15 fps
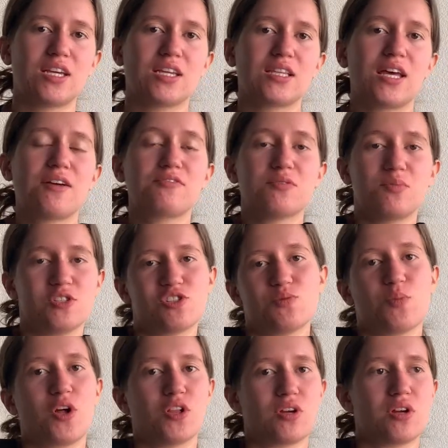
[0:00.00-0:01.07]
They have to be
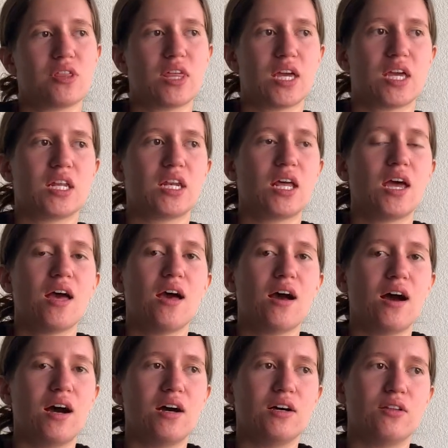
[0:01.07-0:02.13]
smaller than
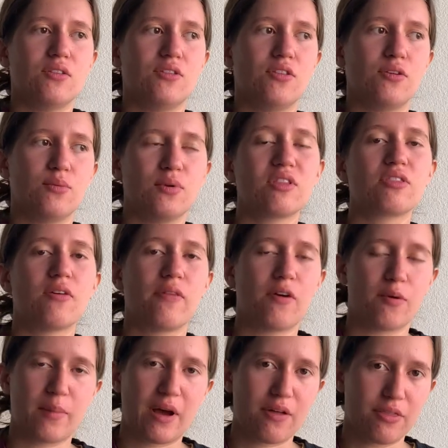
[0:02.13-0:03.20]
the width of their
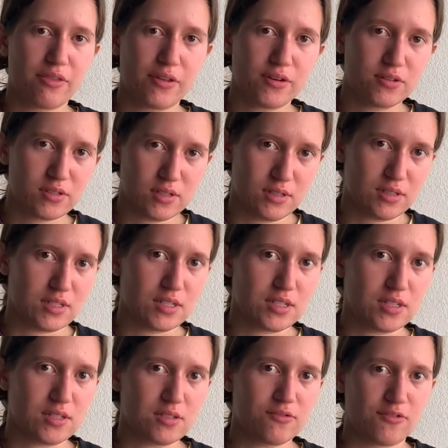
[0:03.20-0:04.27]
mouth though, since
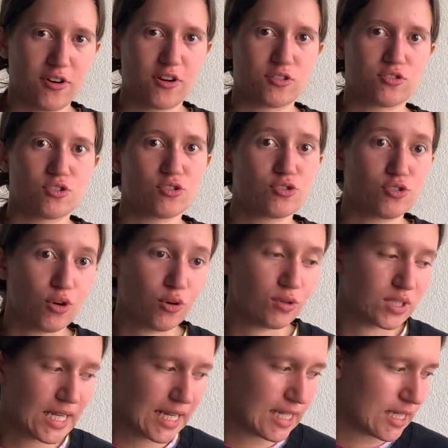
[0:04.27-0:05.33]
these frogs are so
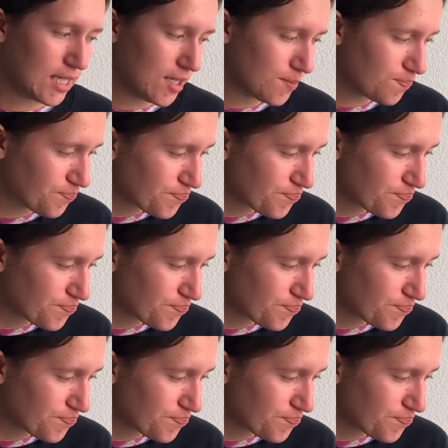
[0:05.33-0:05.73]
tiny.